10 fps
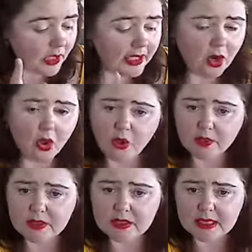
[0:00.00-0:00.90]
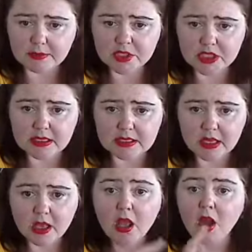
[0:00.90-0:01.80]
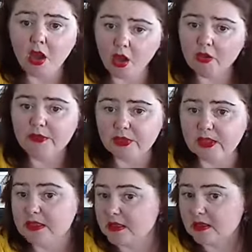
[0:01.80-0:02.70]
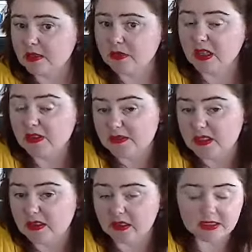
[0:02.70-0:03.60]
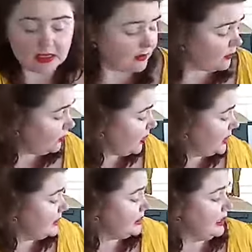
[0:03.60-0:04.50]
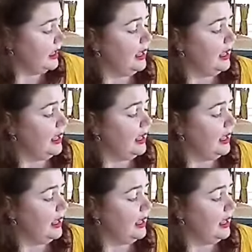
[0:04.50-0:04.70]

And on the subject of gifts and things to get for friends,